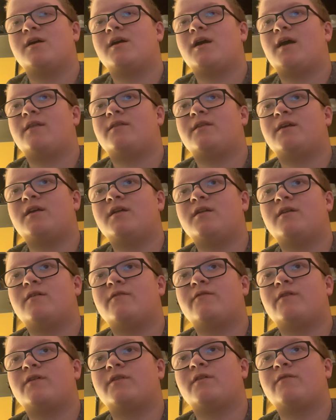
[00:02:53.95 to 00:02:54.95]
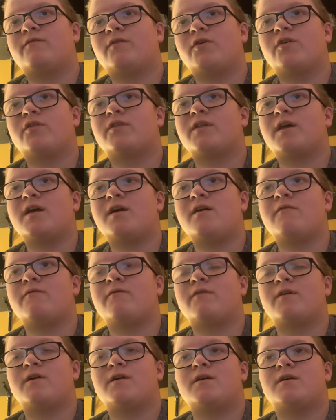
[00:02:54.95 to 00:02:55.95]
at the end of the first half.
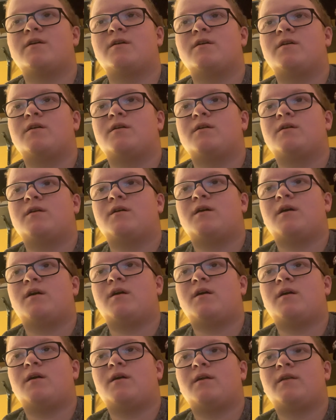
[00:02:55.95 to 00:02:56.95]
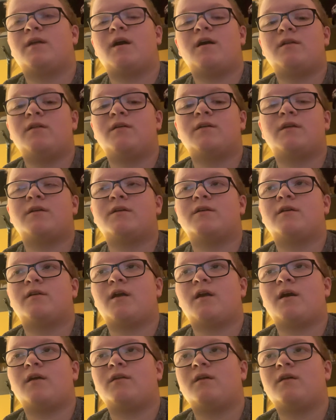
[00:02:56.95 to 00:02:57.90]
Not looking good.